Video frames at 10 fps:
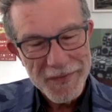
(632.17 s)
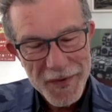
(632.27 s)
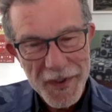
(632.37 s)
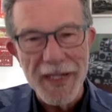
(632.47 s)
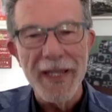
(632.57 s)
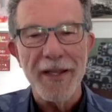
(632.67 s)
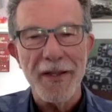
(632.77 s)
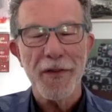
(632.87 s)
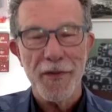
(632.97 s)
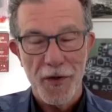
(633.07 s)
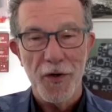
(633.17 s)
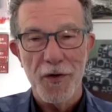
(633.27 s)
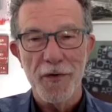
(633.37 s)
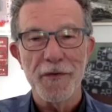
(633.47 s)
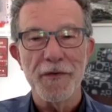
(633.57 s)
the length
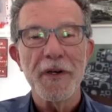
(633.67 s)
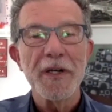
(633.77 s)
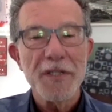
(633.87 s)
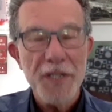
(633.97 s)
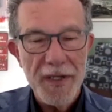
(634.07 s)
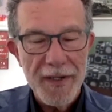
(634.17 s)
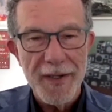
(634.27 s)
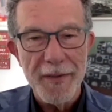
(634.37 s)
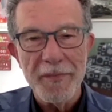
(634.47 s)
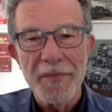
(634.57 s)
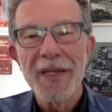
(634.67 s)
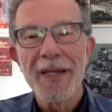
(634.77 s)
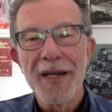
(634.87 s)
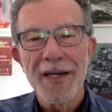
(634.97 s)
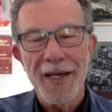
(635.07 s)
of time
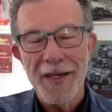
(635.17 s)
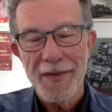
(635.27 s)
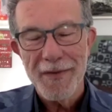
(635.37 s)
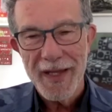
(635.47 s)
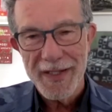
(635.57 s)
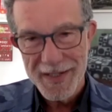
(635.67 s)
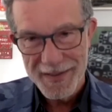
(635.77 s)
that